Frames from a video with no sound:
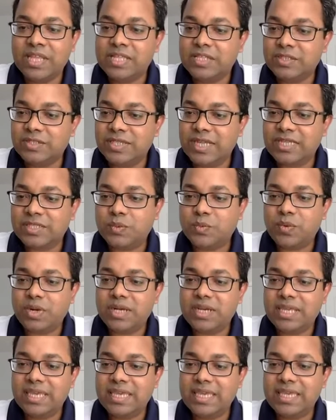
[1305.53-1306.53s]
So that's
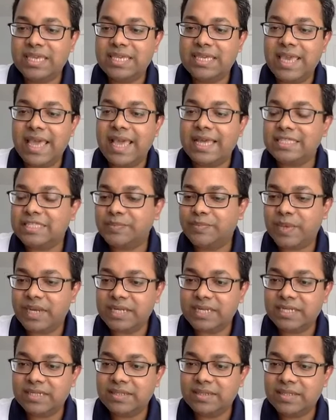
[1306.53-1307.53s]
one key
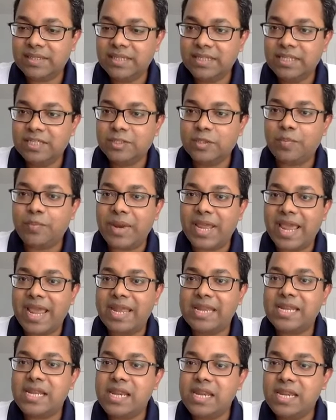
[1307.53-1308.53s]
aspect. So
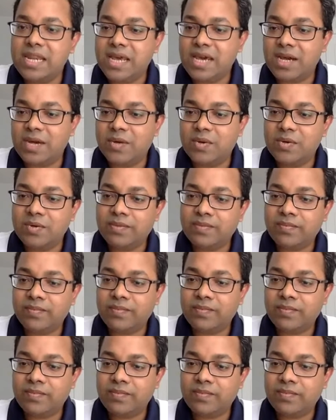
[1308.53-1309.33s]
plan now